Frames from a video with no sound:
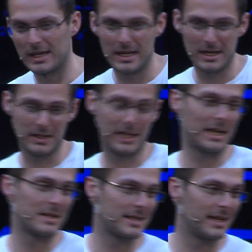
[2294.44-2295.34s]
Like
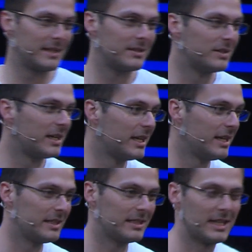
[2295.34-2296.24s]
I said
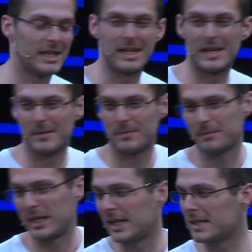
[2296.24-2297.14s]
today,
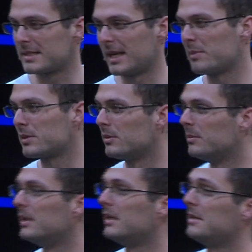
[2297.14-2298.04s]
my next steps will
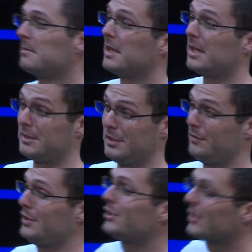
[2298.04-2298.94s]
be a
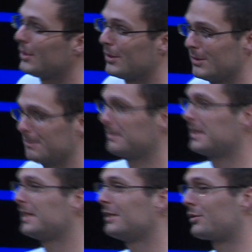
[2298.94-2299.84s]
TV show,
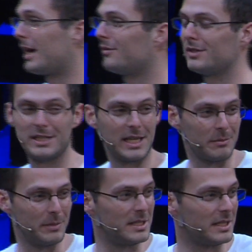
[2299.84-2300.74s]
traveling
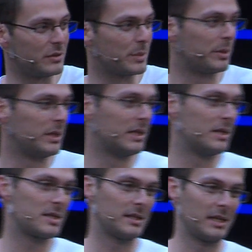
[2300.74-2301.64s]
and meeting
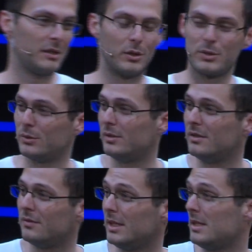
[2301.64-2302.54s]
entrepreneurs, and then goes to
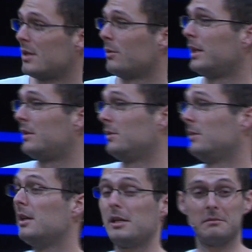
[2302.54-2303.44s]
TV. It's a way
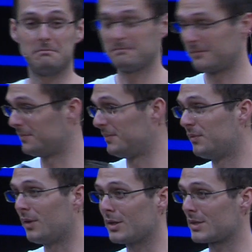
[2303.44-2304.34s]
to
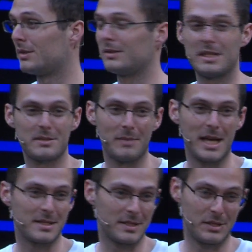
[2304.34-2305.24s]
foster this
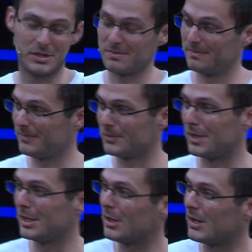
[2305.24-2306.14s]
message
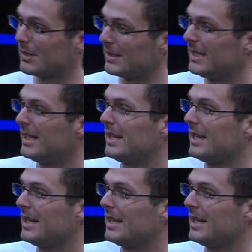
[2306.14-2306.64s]
way longer.